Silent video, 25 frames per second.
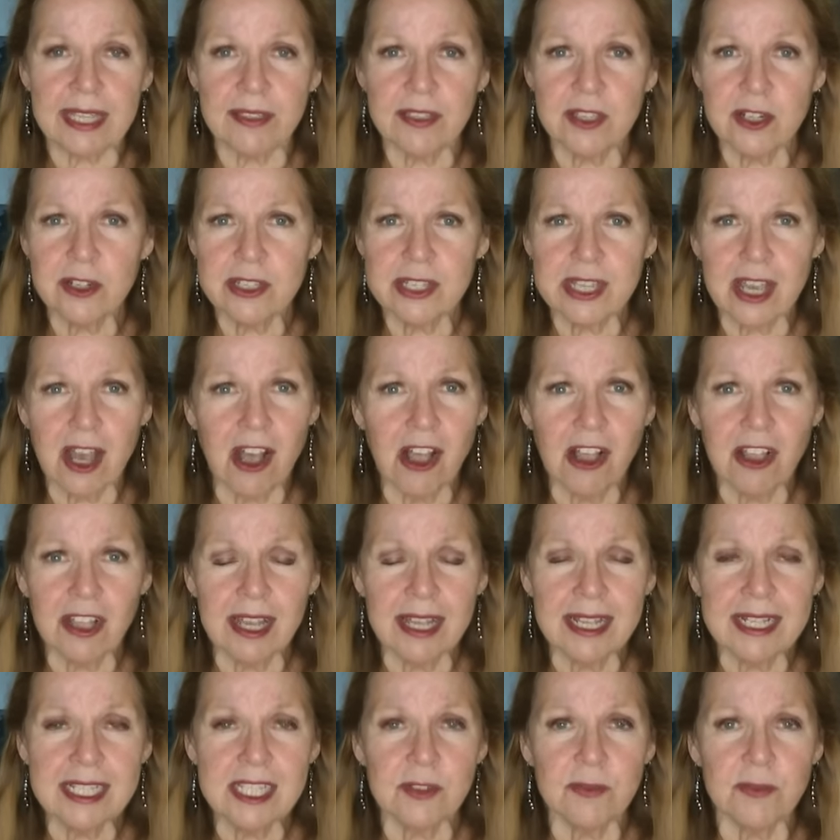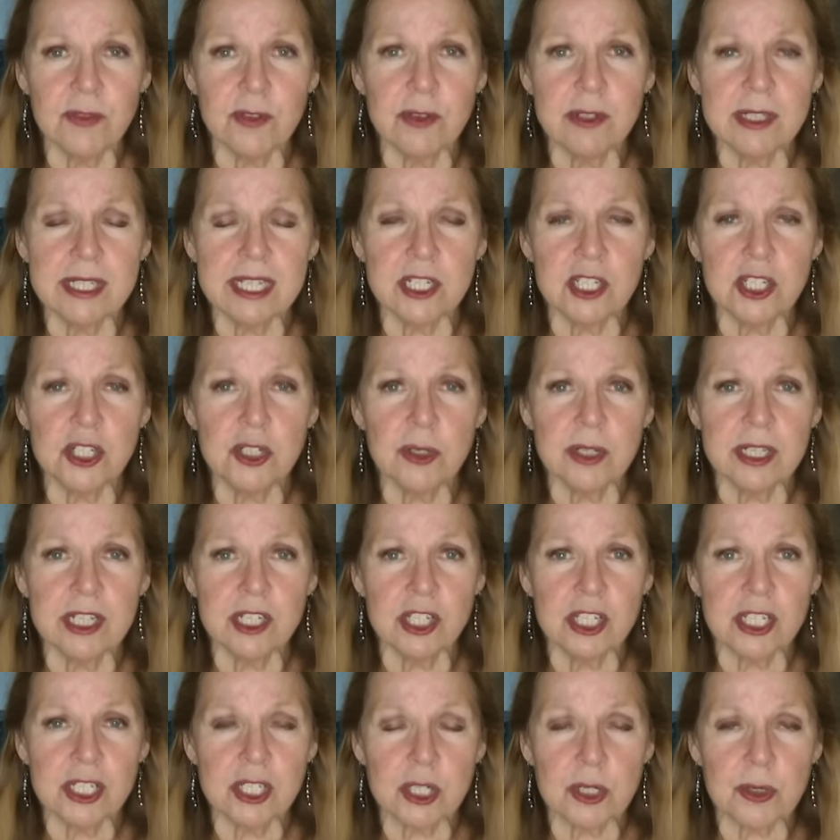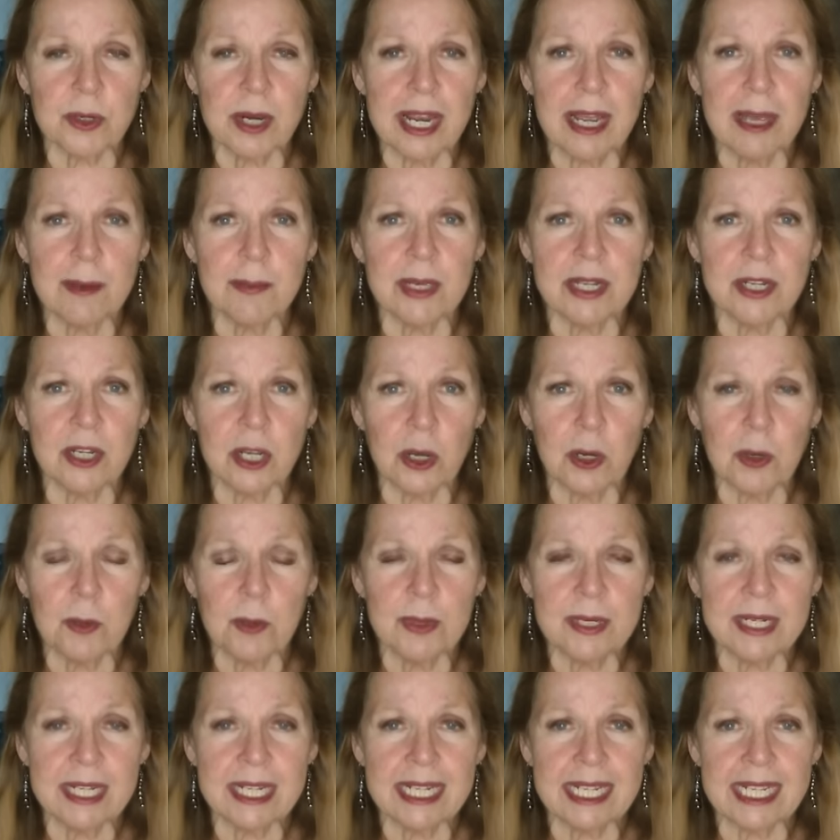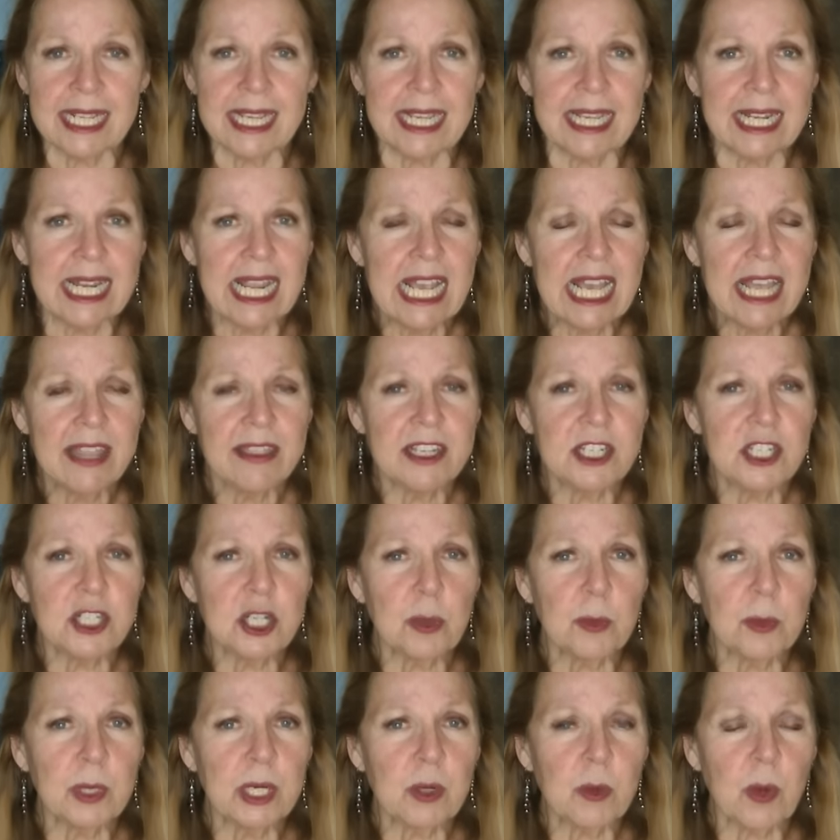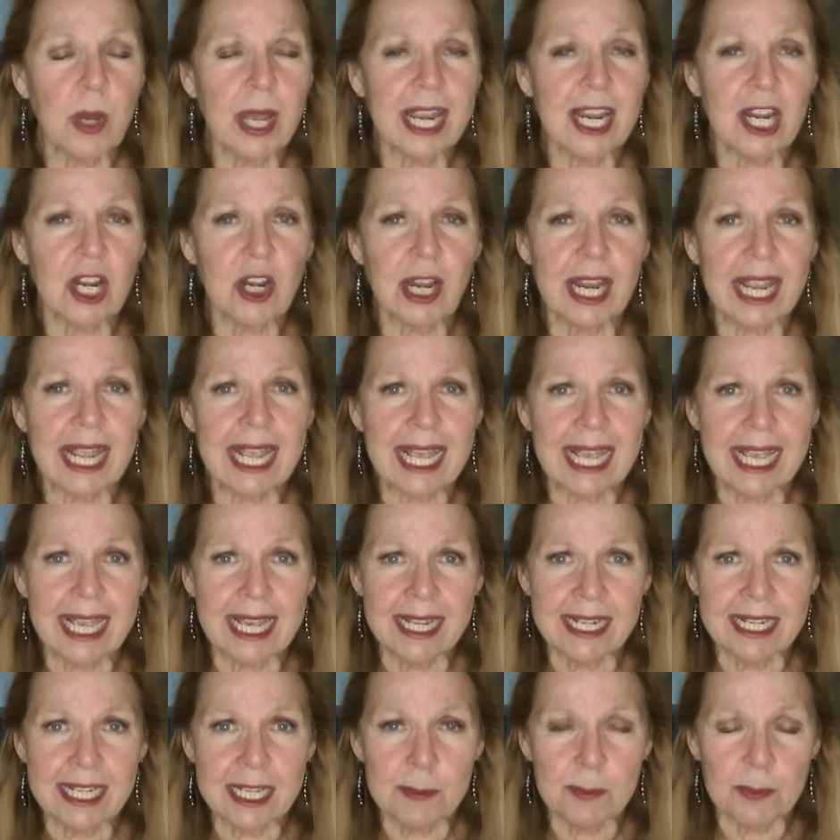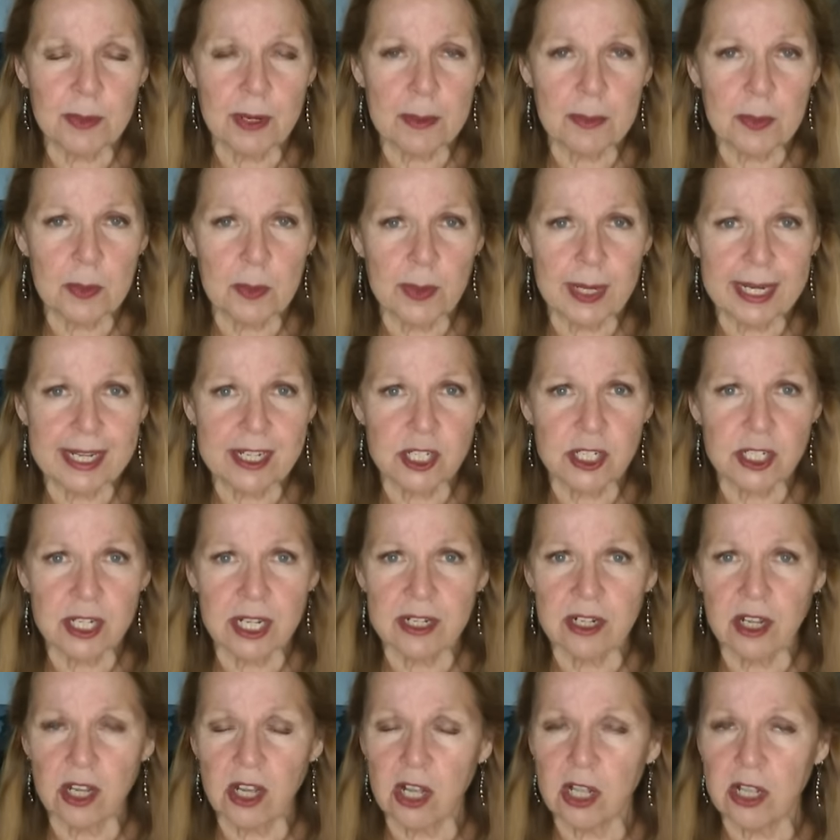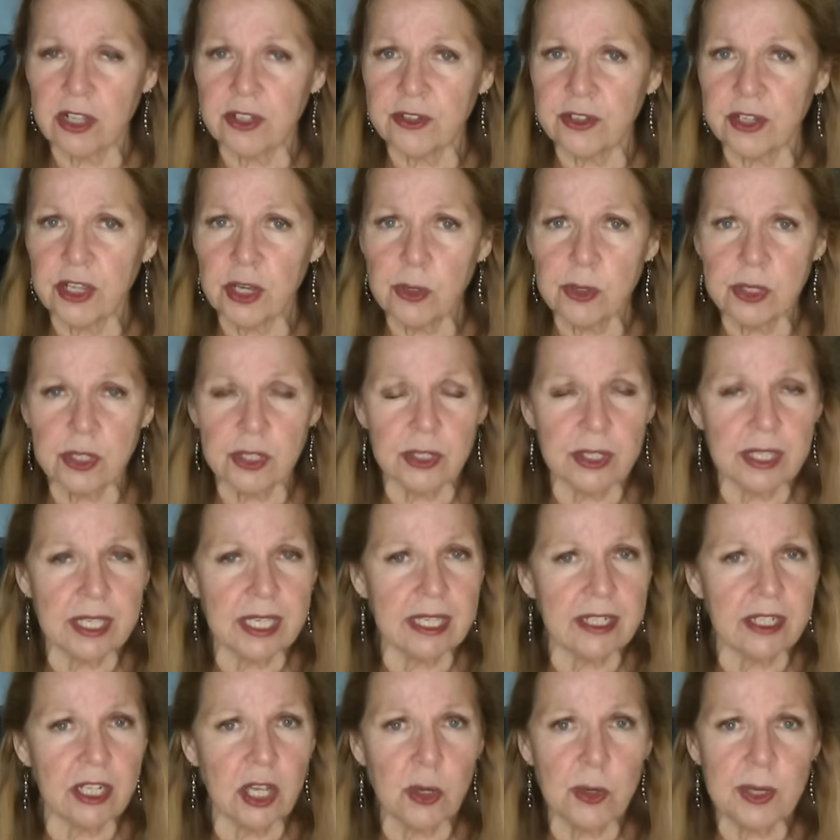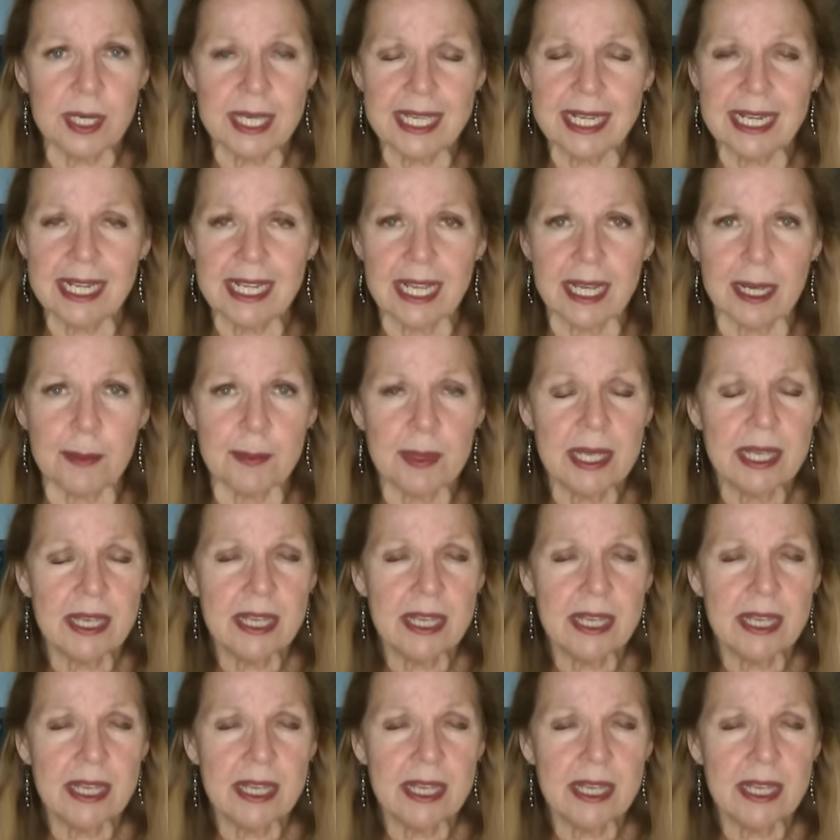There's all kinds of foods that you can just grab and open and eat that don't require any preparation at all, no cooking, no heating up.